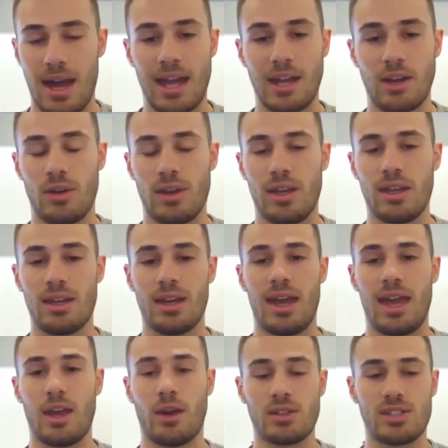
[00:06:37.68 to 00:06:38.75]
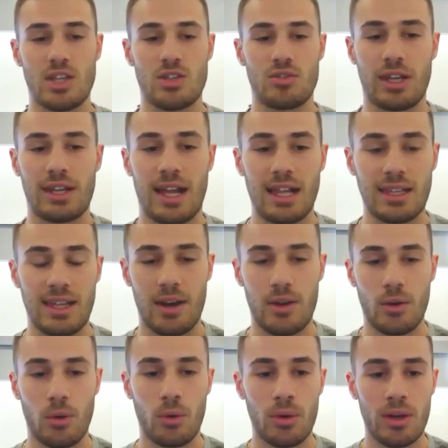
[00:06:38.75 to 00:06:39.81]
angry, egocentric, and alienated,
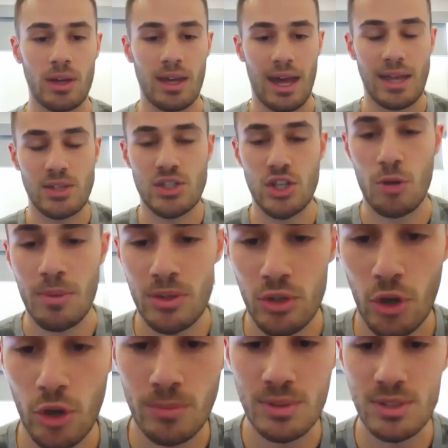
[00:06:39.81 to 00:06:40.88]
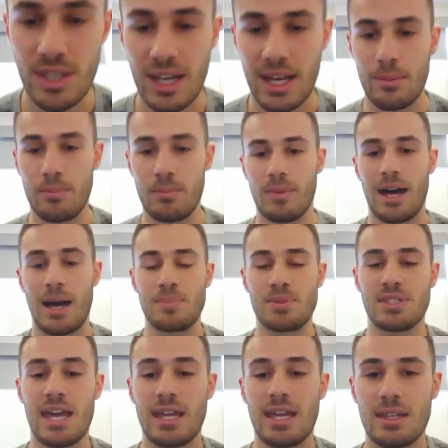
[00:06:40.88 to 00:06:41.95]
or as Jeremy terms, um,
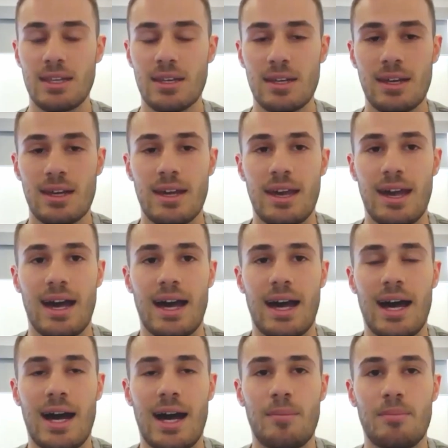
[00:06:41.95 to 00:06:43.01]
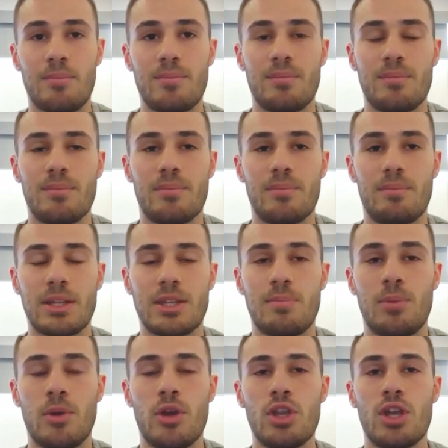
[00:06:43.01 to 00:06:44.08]
upset. Um, but the
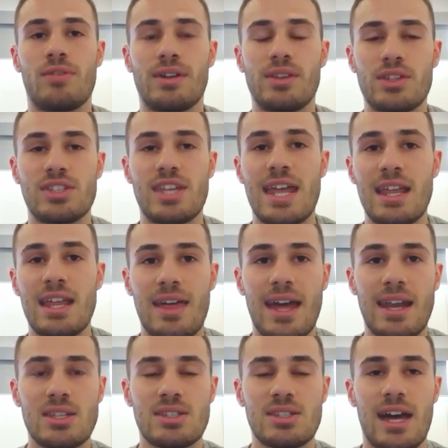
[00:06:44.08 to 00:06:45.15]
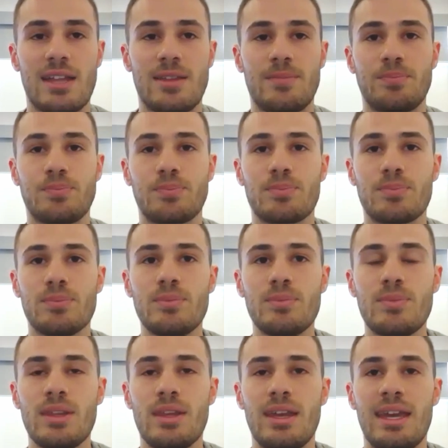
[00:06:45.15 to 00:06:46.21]
beauty of understanding that is that
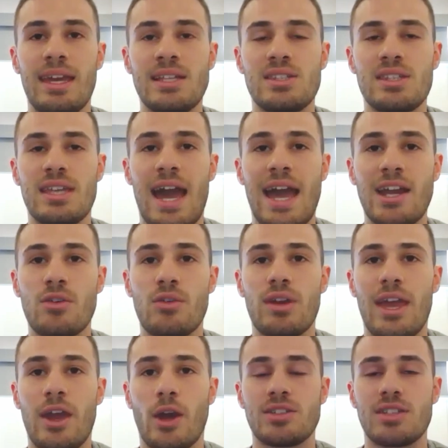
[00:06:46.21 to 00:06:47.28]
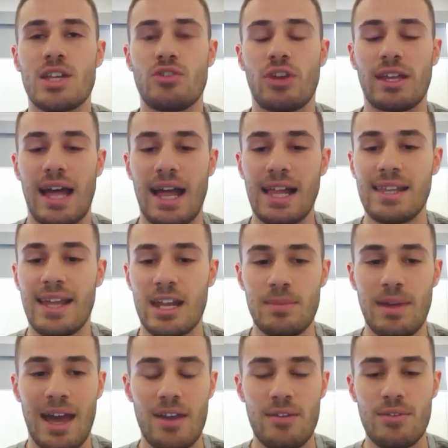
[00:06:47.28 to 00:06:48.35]
it's the angry, egocentric, and alienated
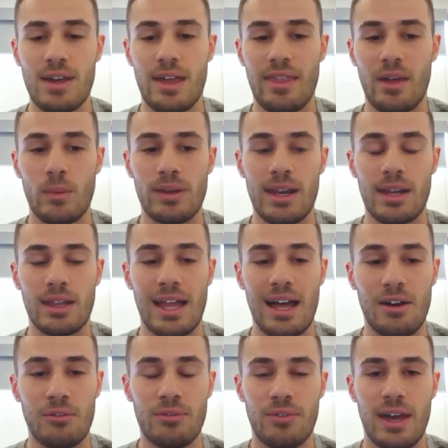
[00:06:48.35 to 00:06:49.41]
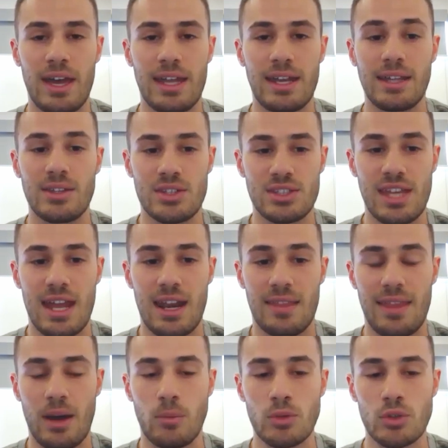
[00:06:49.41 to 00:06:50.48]
behavior that we need to love and understand.
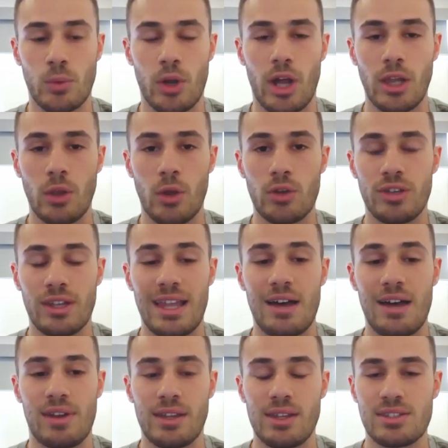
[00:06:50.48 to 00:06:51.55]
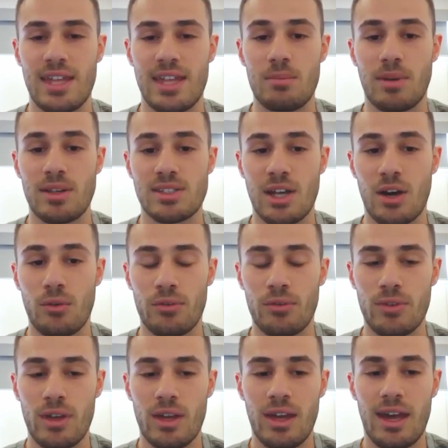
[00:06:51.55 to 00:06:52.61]
And that was what I learned to love and understand in myself.
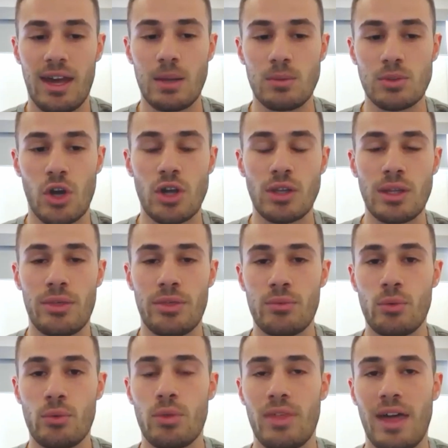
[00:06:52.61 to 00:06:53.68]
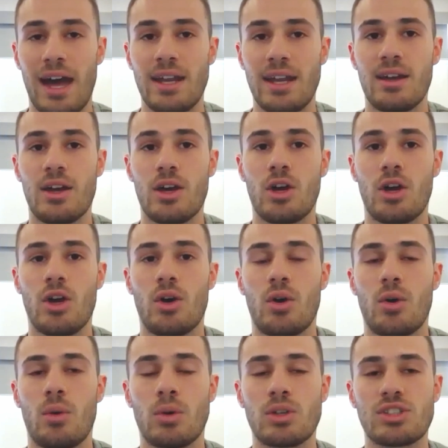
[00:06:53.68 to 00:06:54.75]
And it was only through that
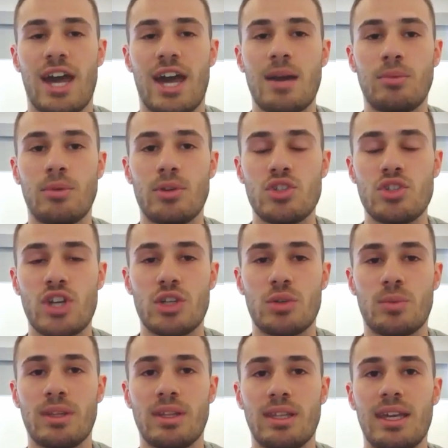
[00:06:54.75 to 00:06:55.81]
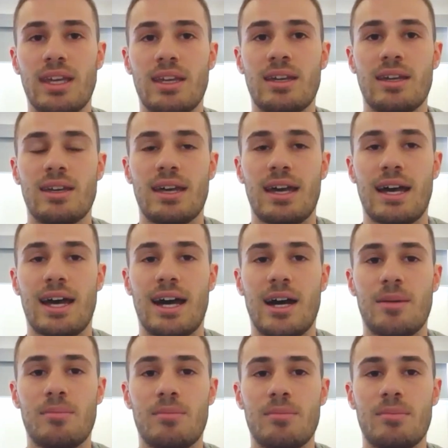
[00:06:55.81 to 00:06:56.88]
was I able to genuinely
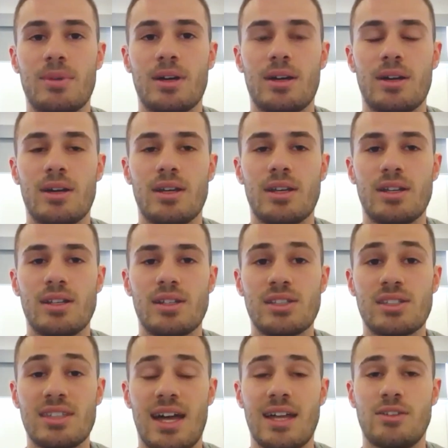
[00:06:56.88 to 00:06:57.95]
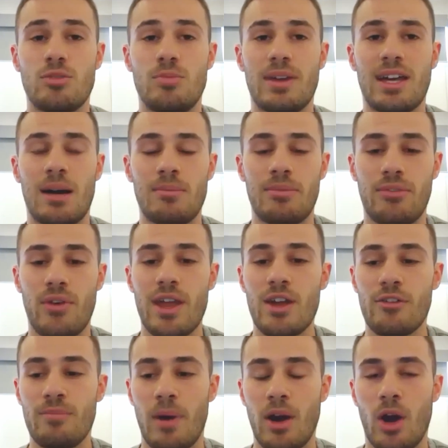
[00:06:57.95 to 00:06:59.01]
um, start to become free
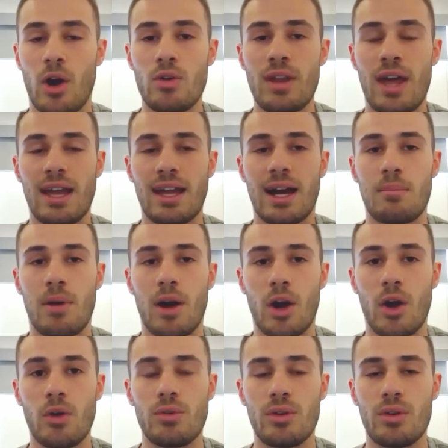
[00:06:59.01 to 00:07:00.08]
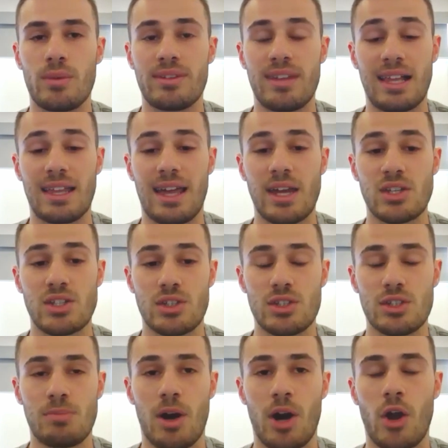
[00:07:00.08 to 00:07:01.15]
of my own anger, my own
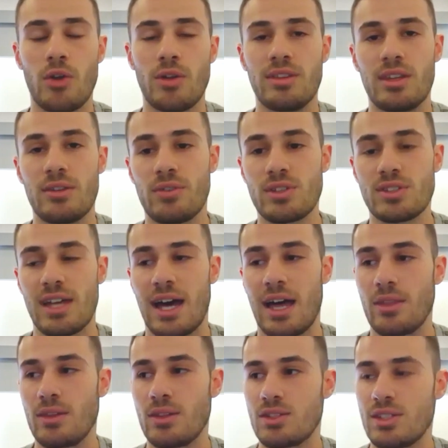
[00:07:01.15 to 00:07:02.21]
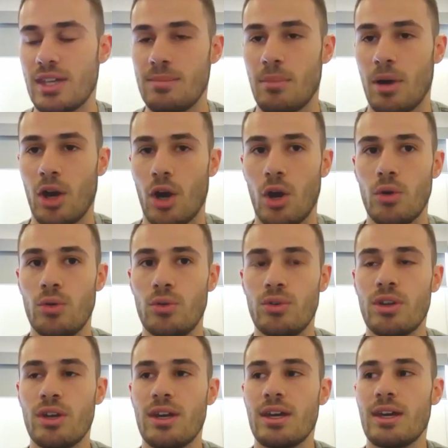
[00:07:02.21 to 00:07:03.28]
retaliations, my own indifference to others, and my
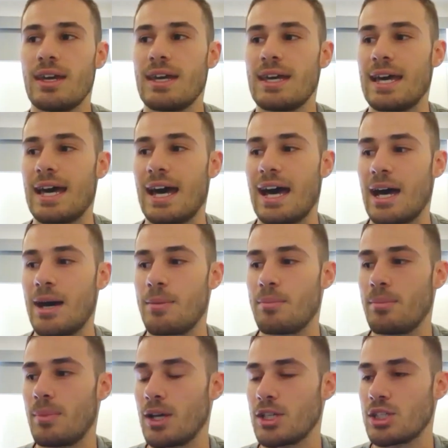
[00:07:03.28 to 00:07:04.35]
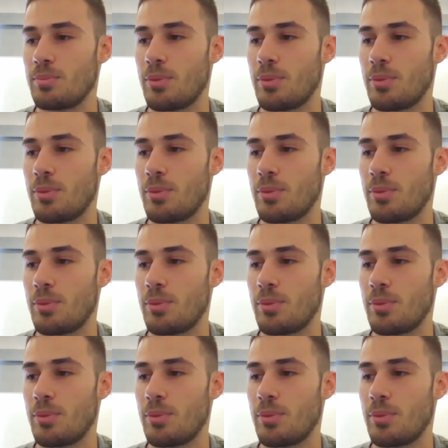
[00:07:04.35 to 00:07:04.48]
own, um, I